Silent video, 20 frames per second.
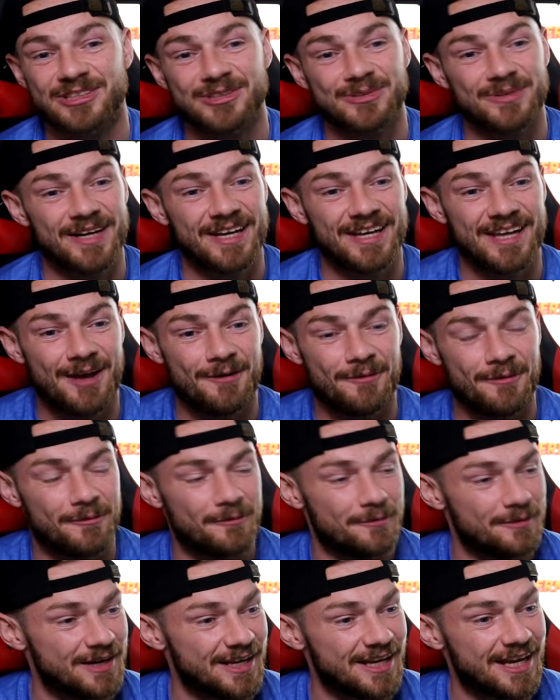So yeah, we're
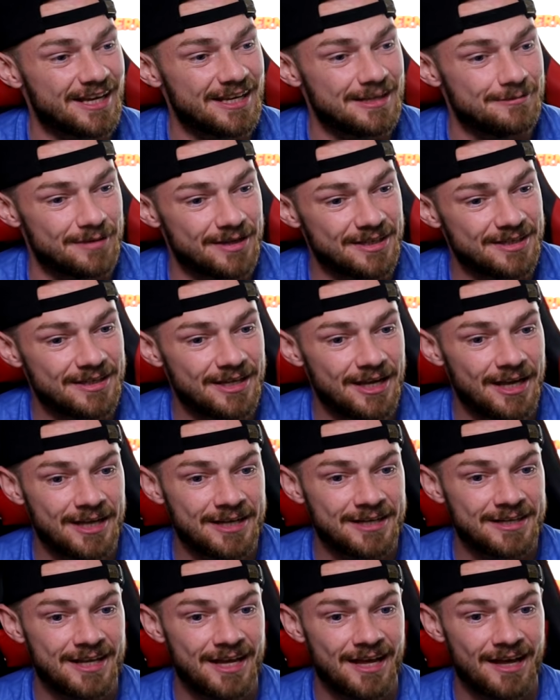going to get him in
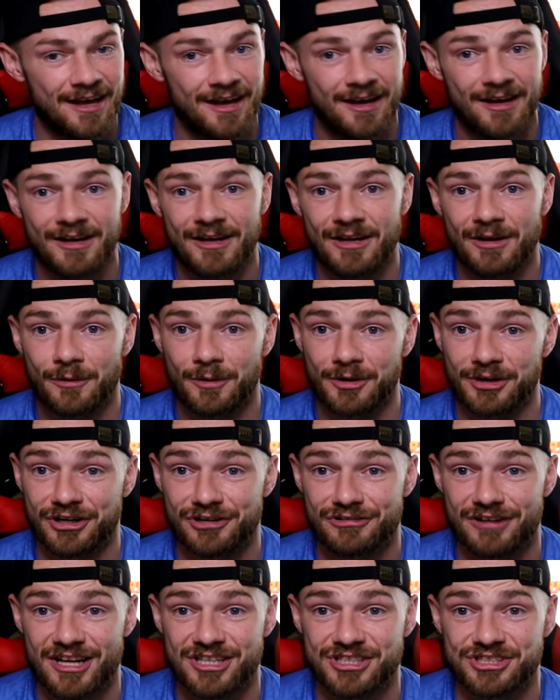and we're going to
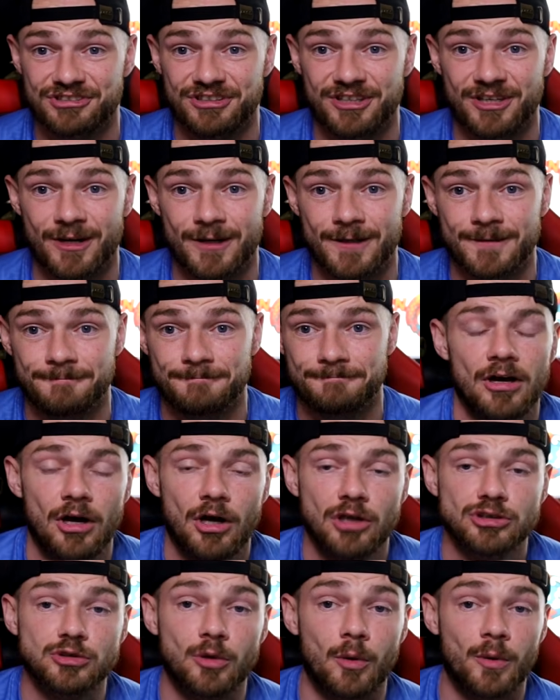crack straight on.
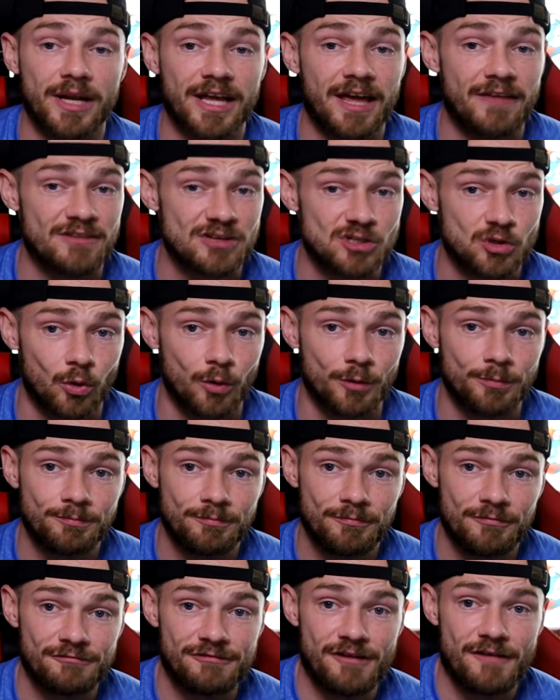So we're going to get this going
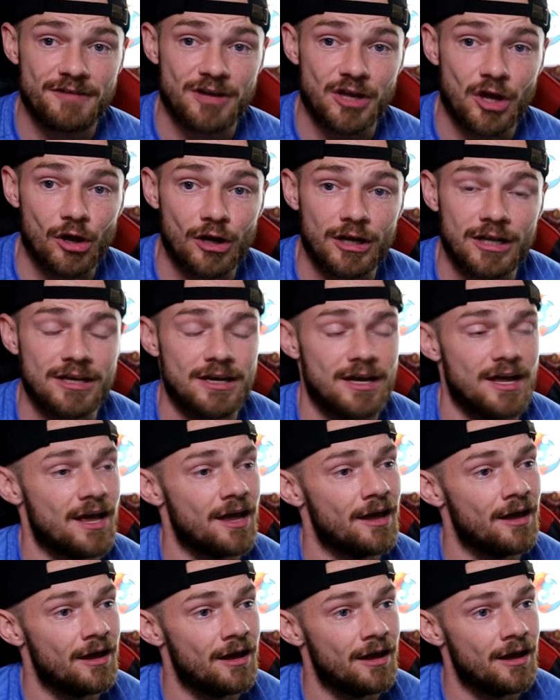very early.
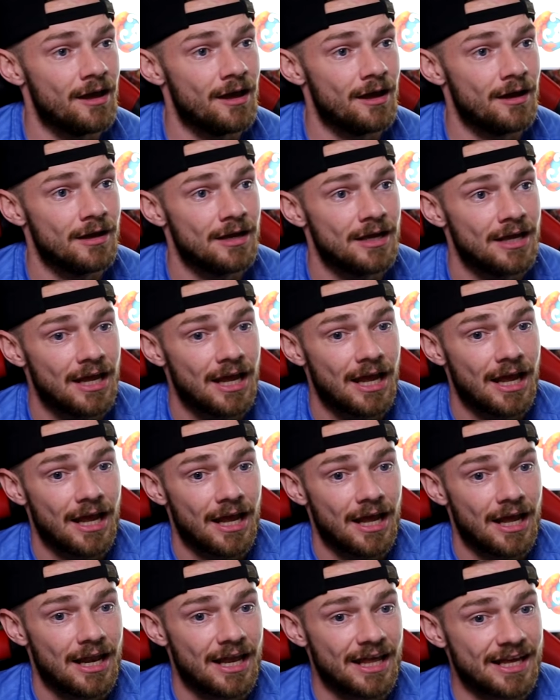
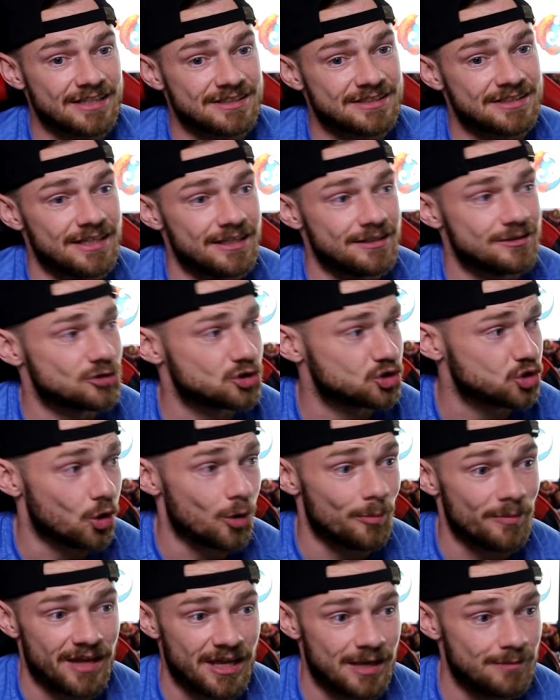Like I say,
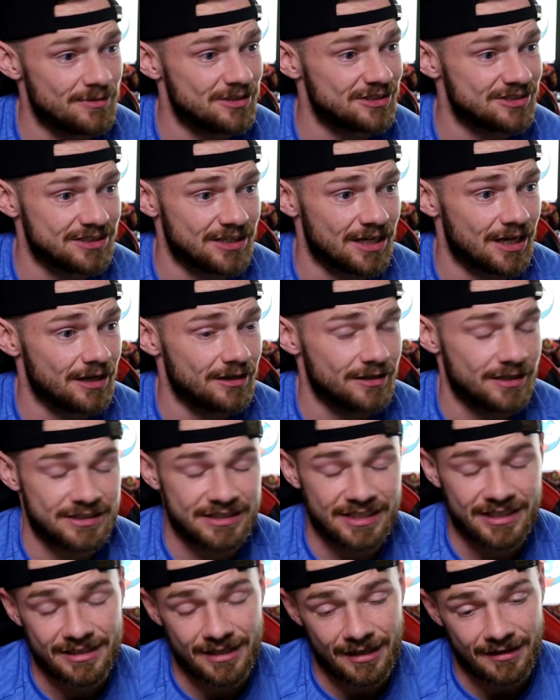Storm Amy's here, it's
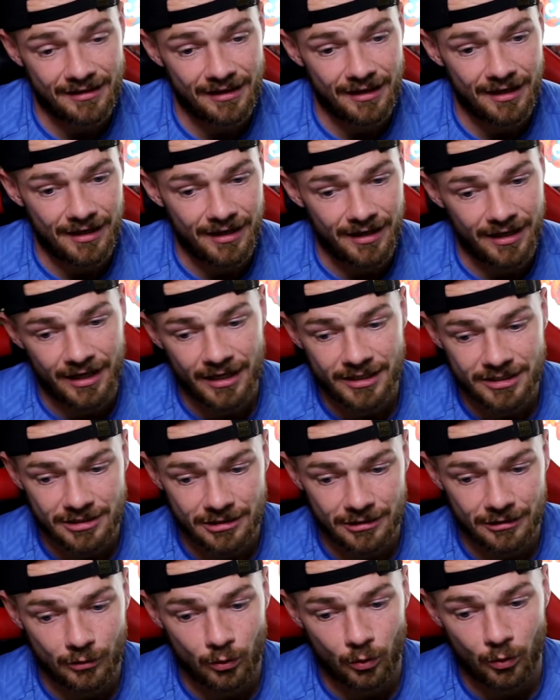hit the day and it's
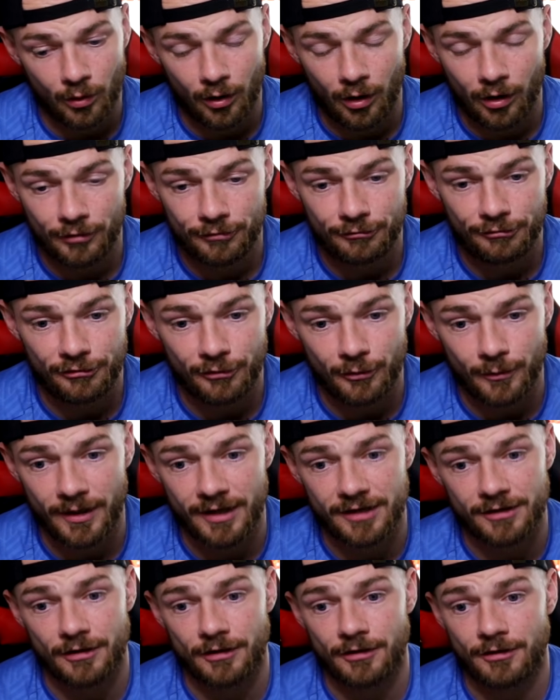going to go on through
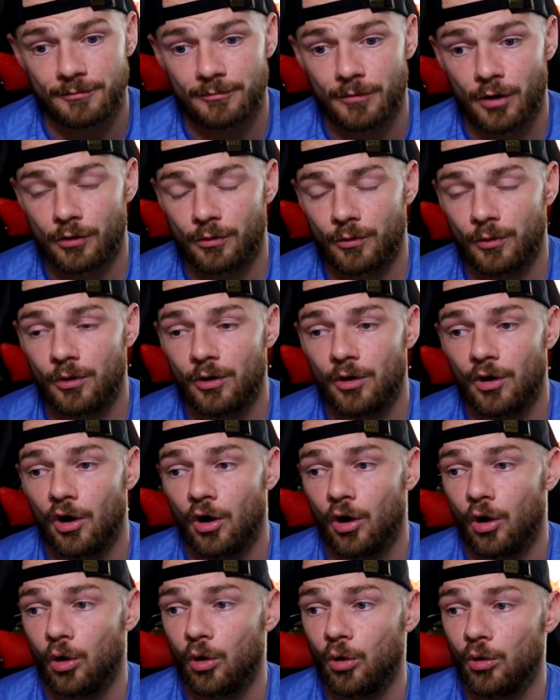into tomorrow.
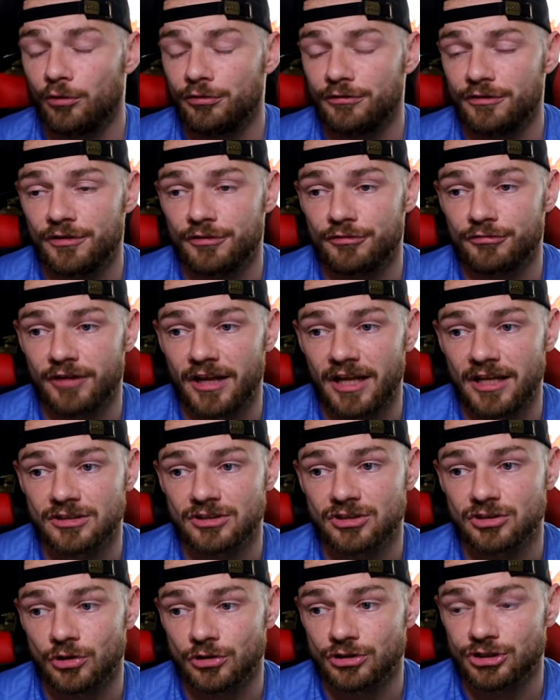Hopefully the
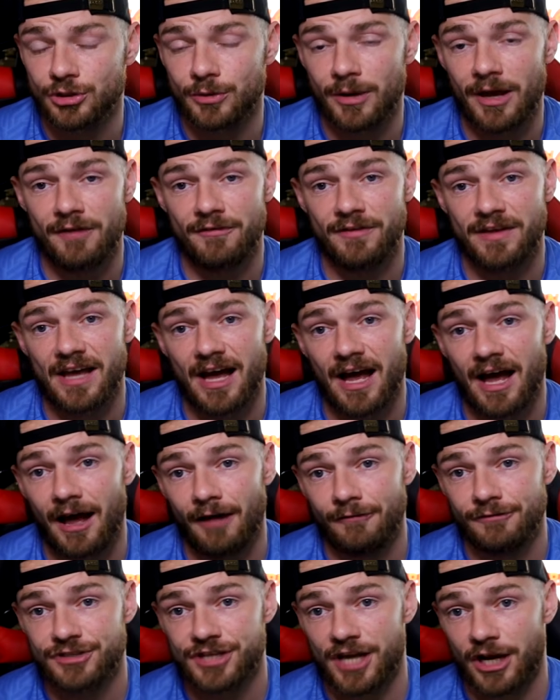rain's not too heavy. I
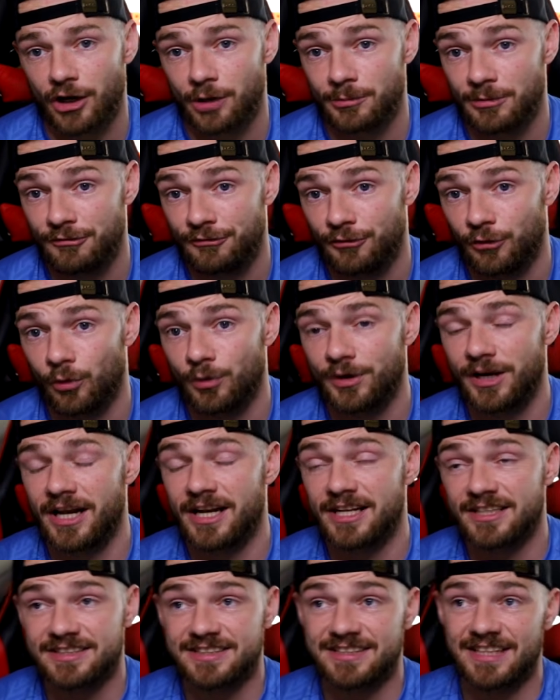have checked on my phone and
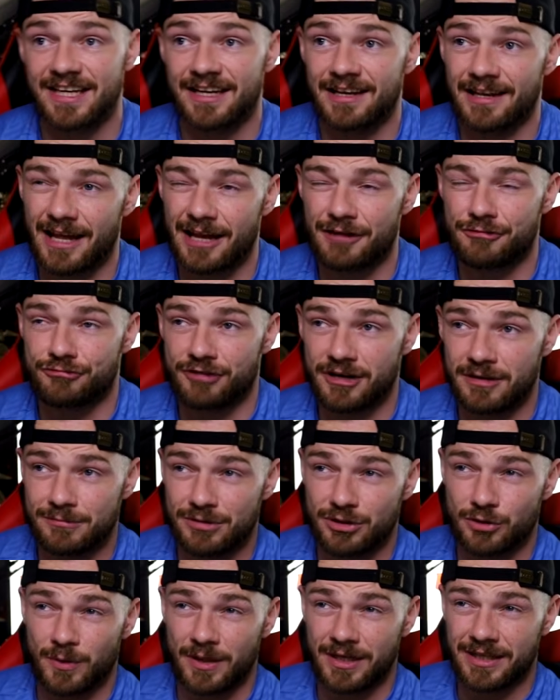it's saying light rain
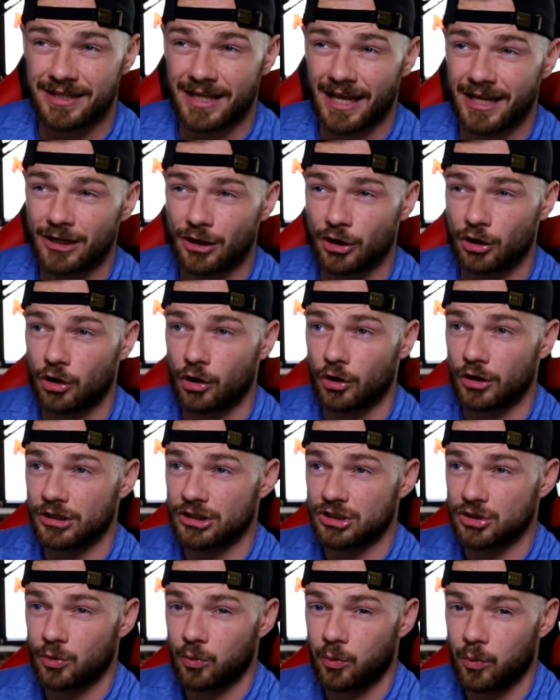between 9 o'clock
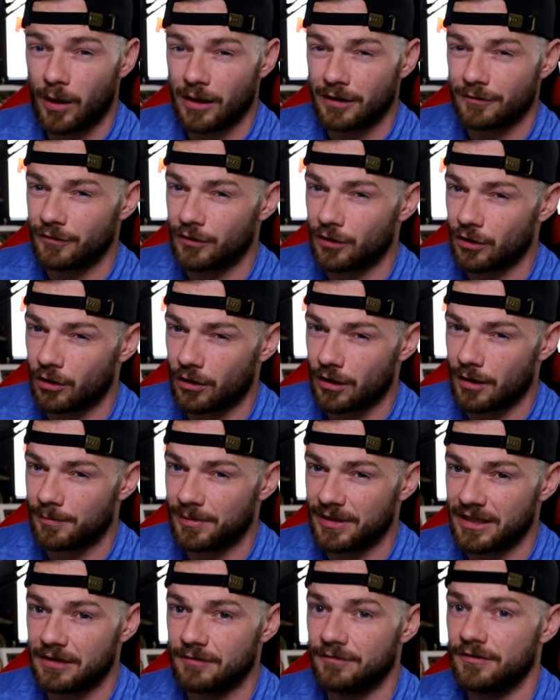and 12 o'clock, I
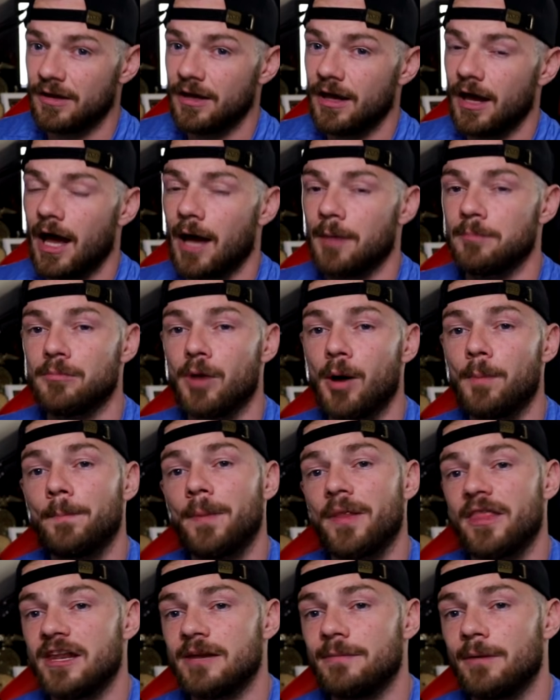believe. I'm not
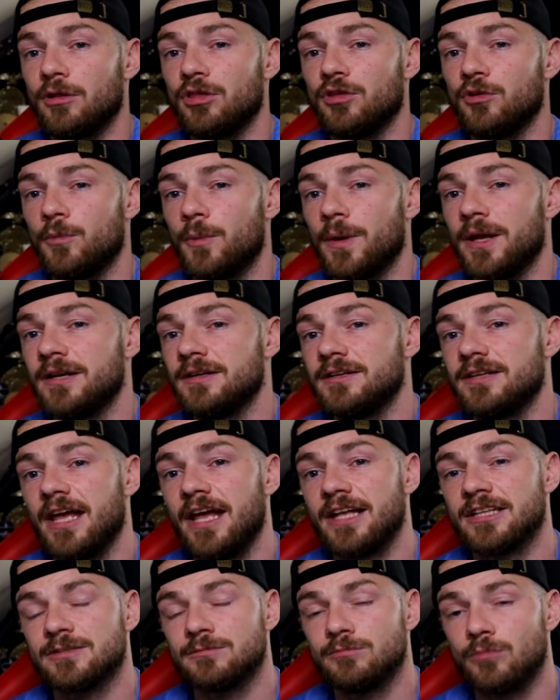bothered about the wind,
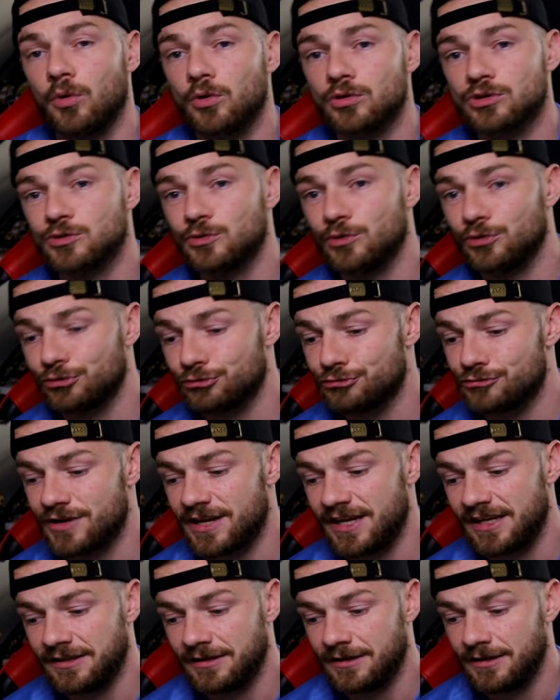it's more so the
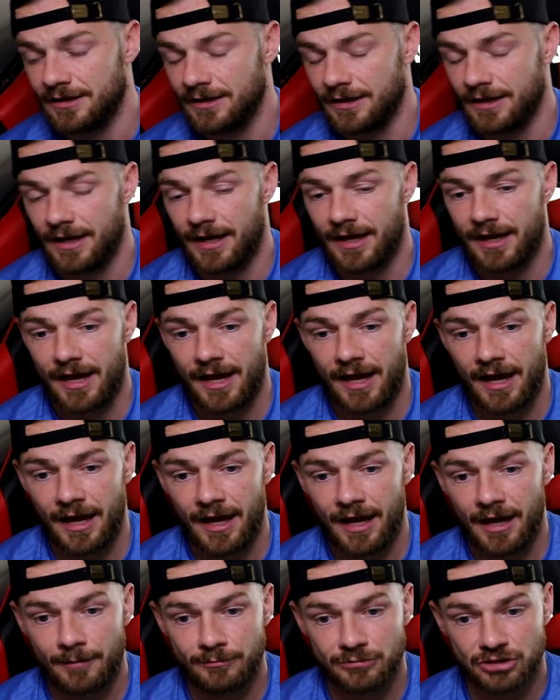rain.
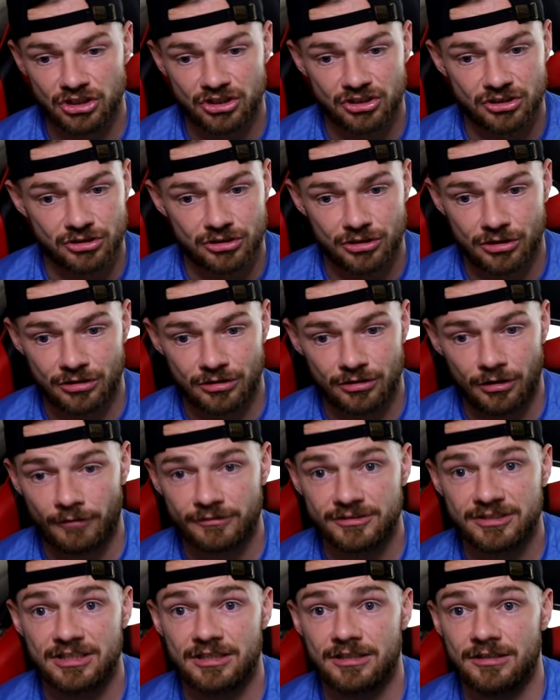Just until
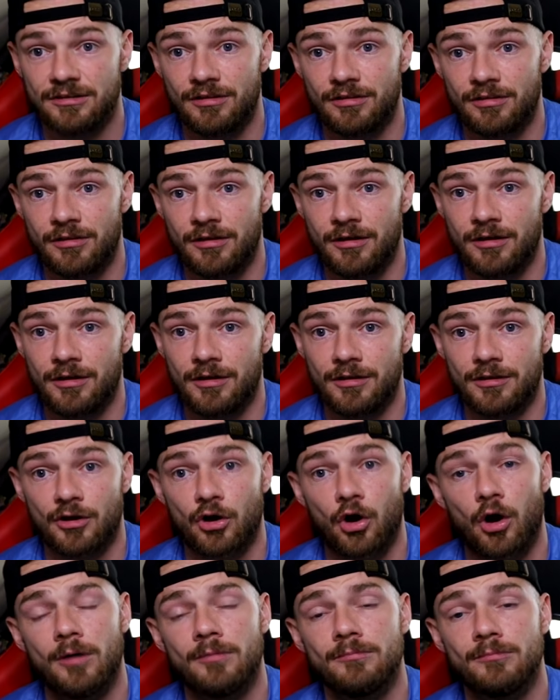obviously the
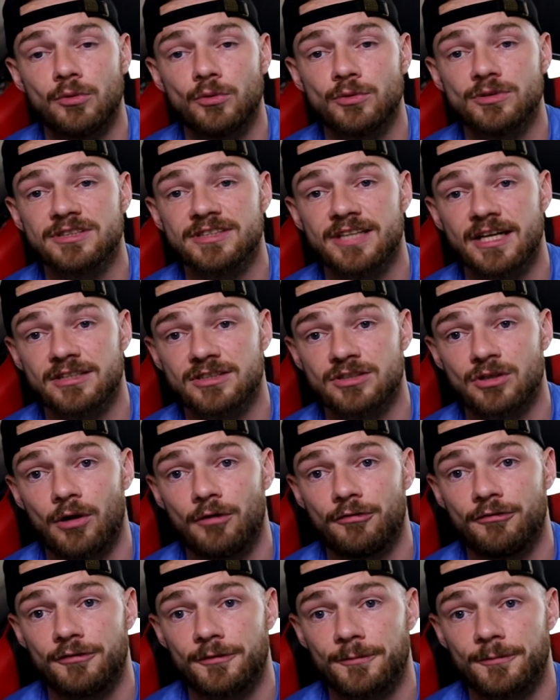combo sets off.